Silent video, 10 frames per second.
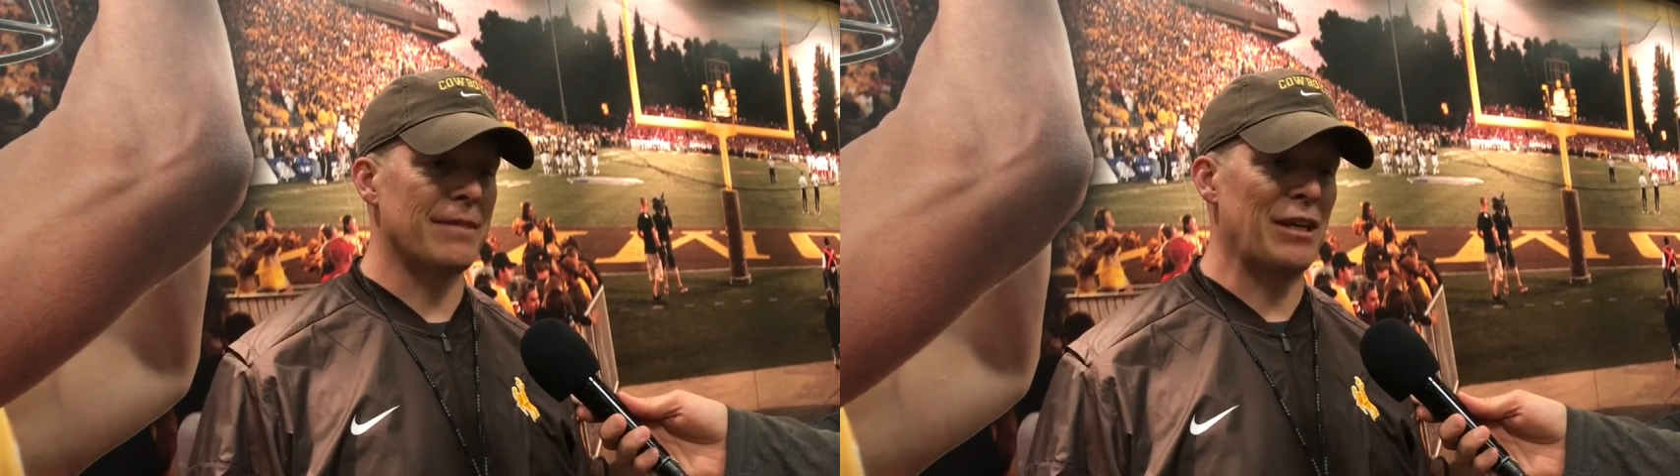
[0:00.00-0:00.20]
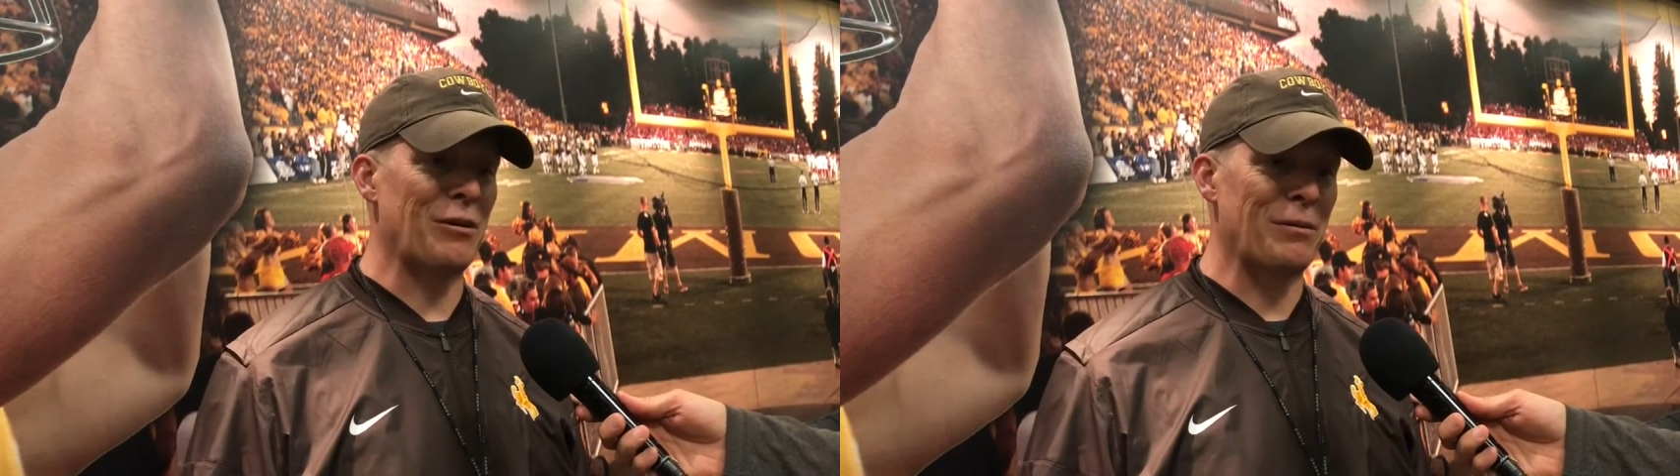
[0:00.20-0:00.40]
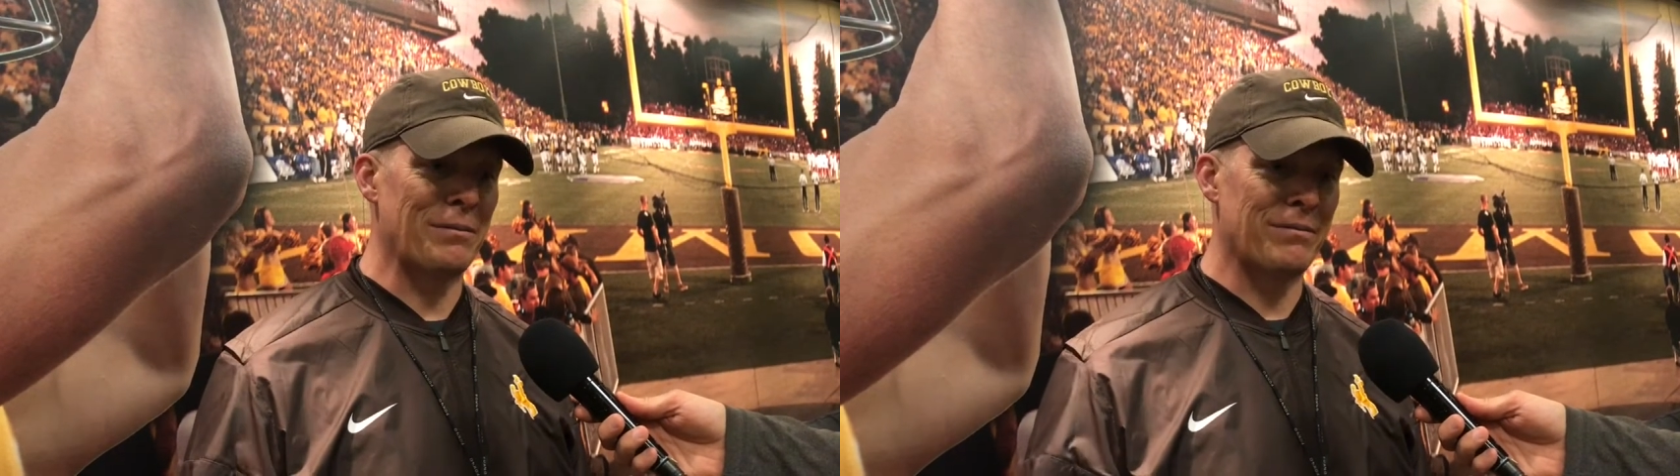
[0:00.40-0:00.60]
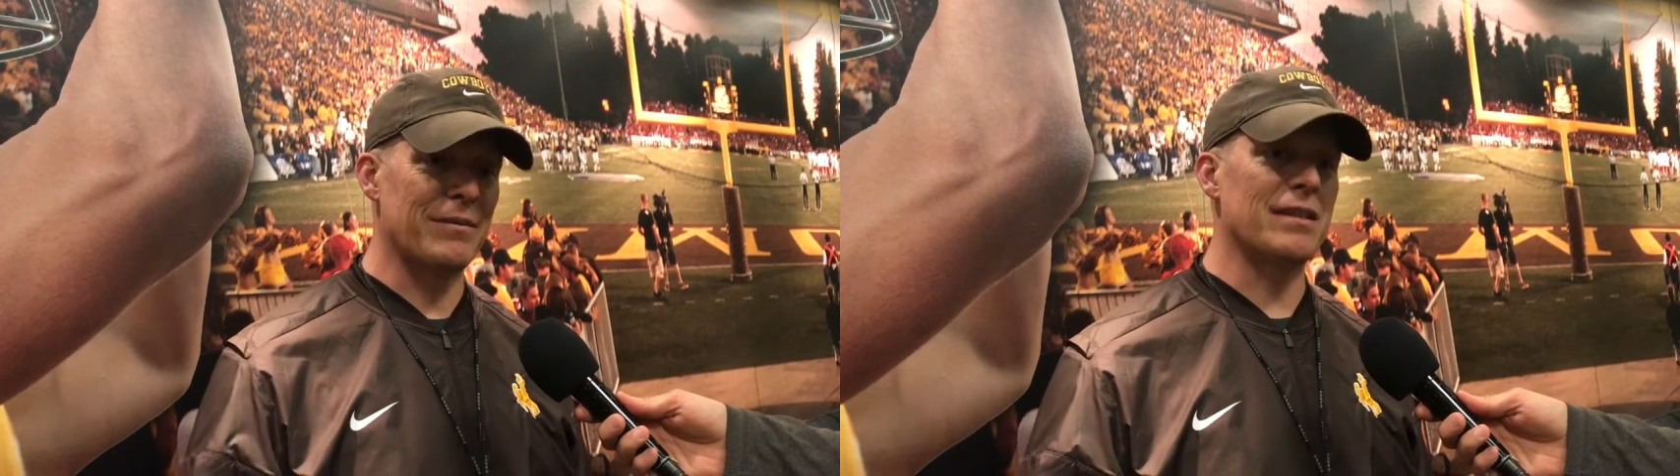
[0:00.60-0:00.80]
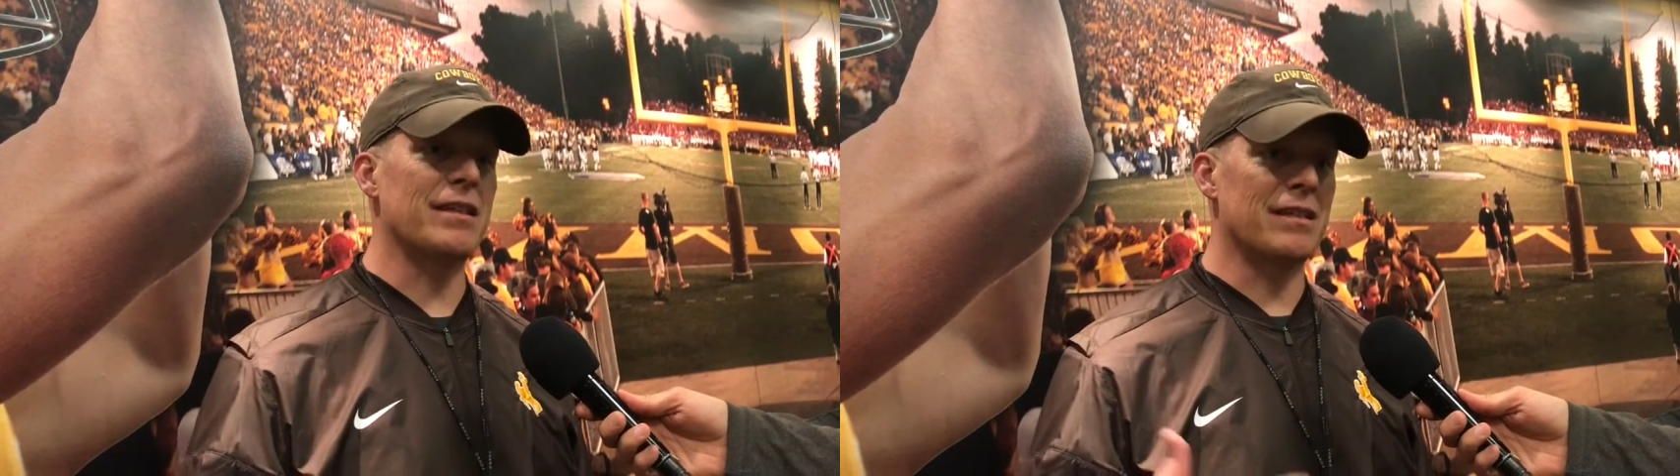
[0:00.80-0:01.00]
you know,
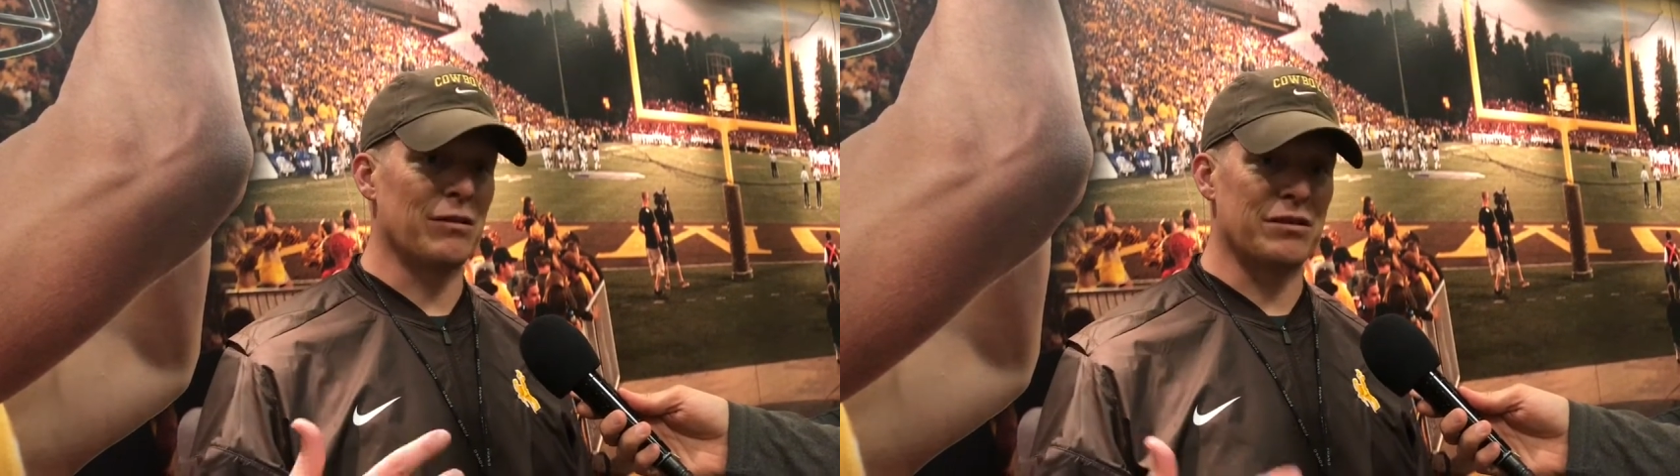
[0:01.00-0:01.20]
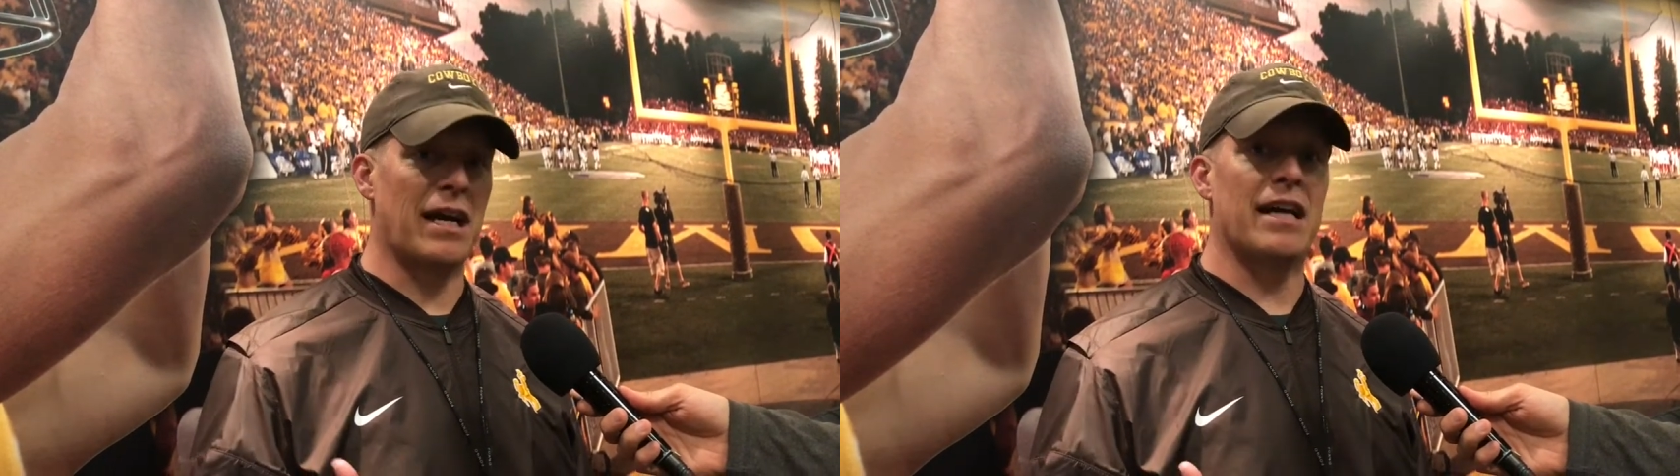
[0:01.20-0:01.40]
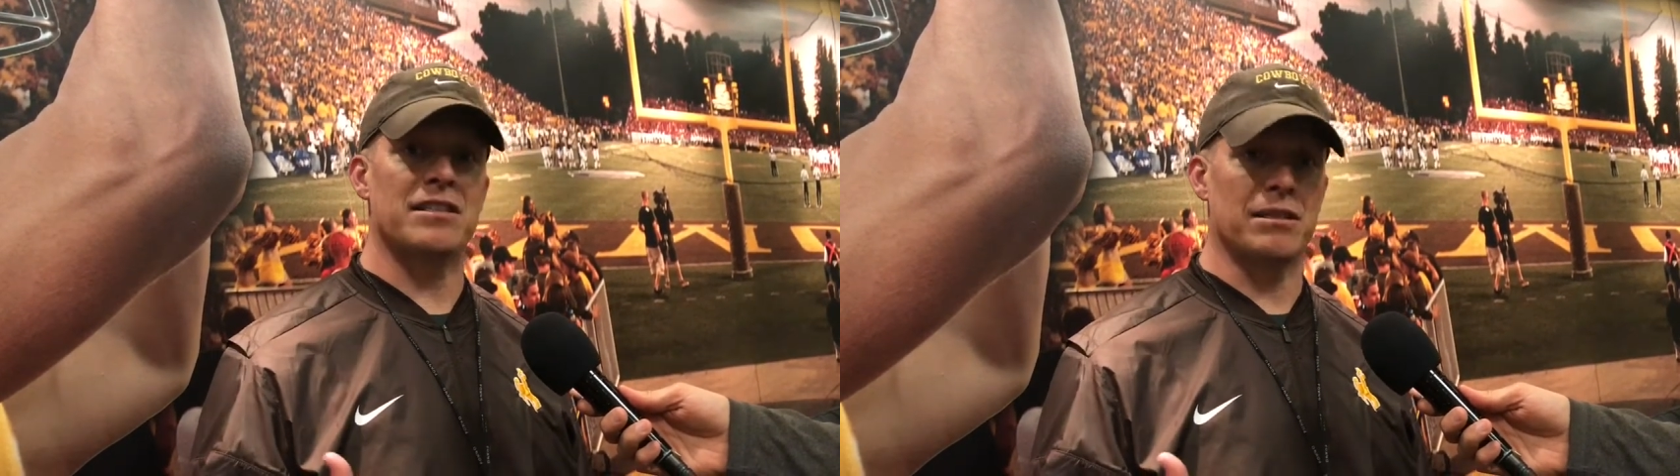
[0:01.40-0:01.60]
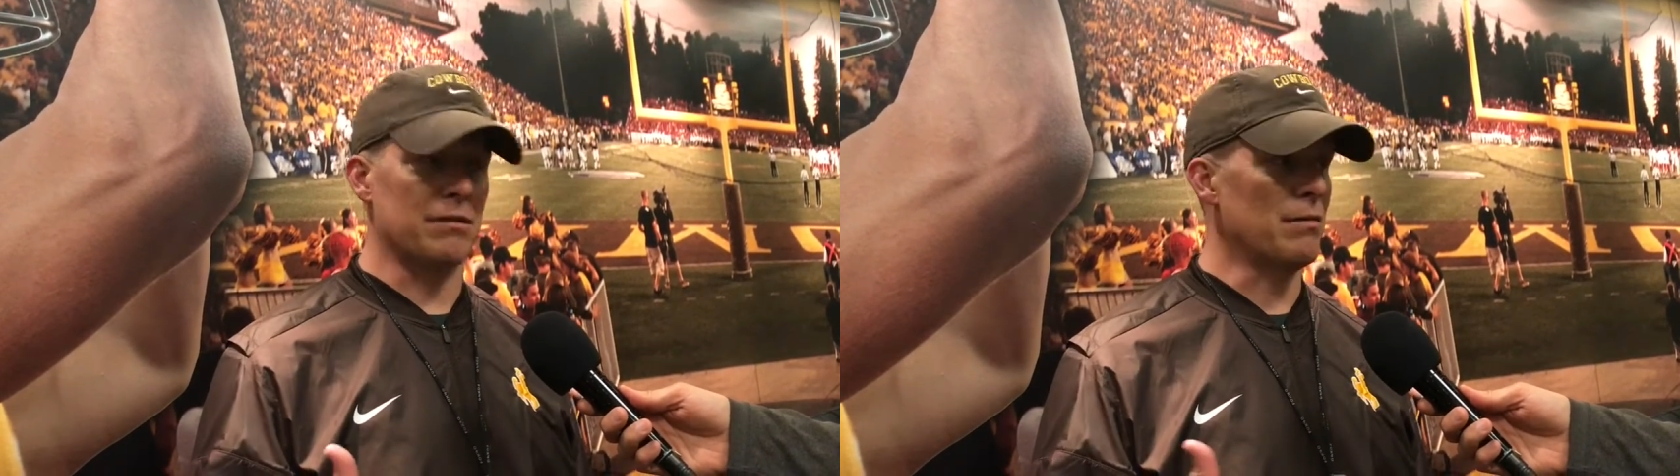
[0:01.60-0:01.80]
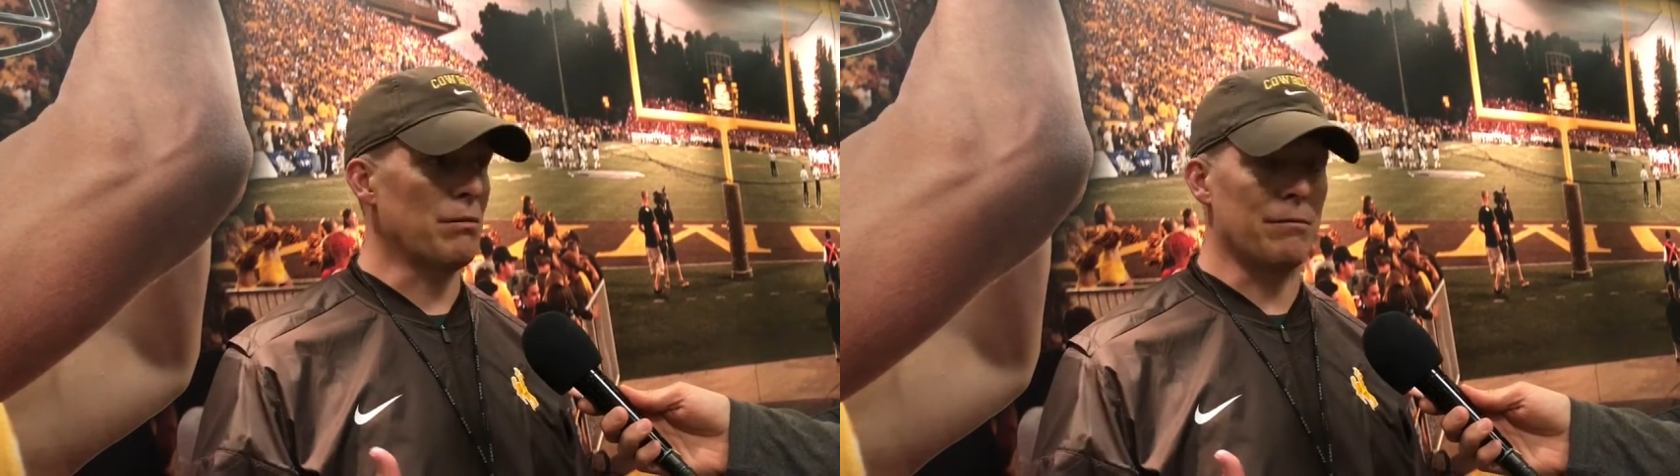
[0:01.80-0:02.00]
those guys to
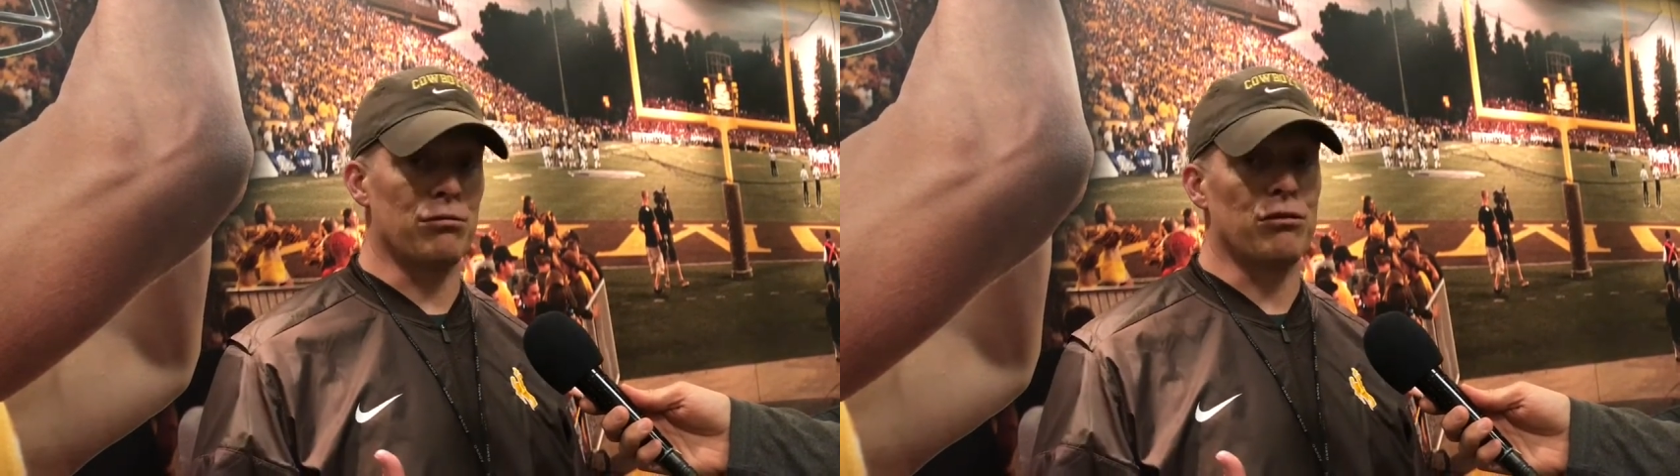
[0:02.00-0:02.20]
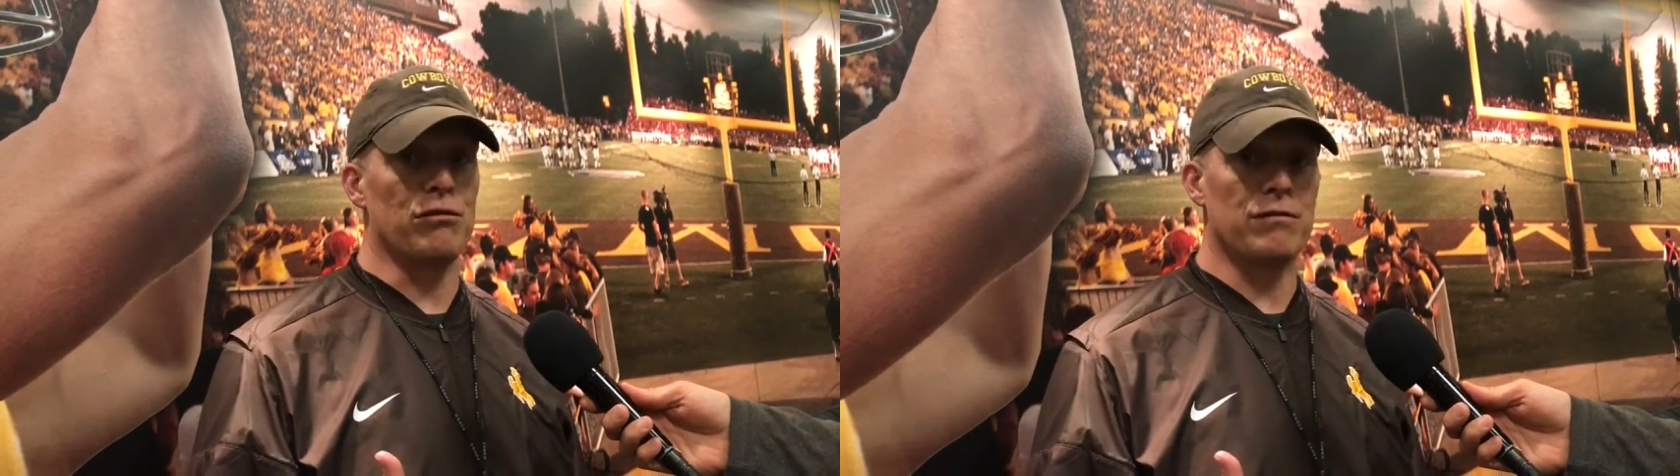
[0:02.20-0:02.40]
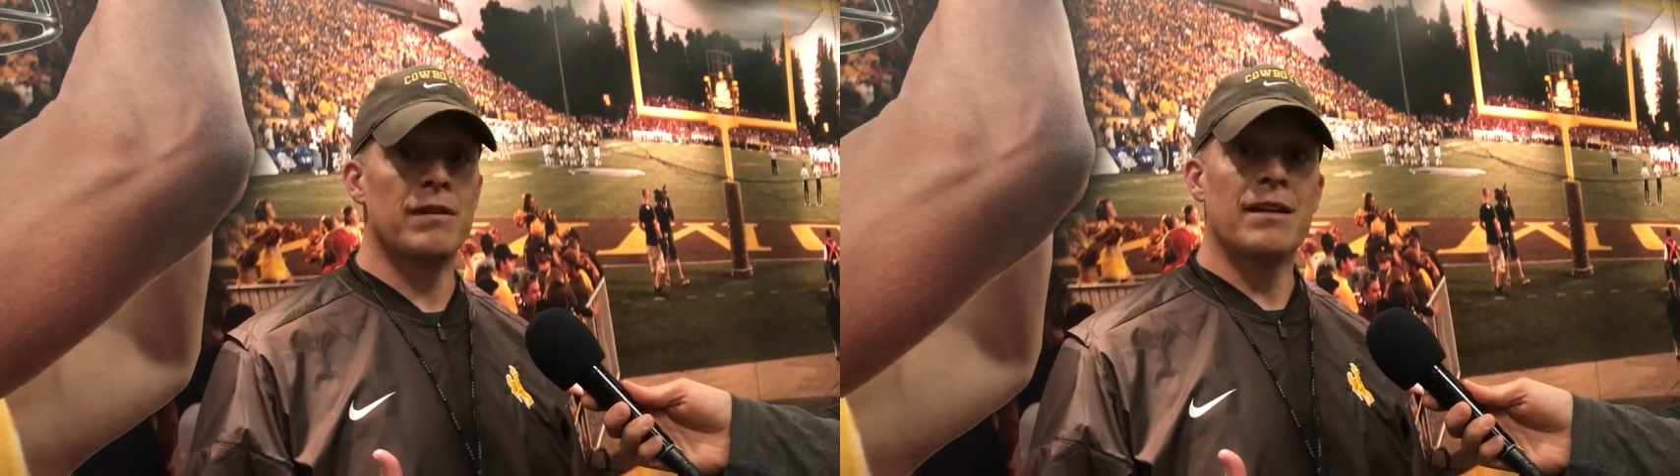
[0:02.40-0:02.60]
improve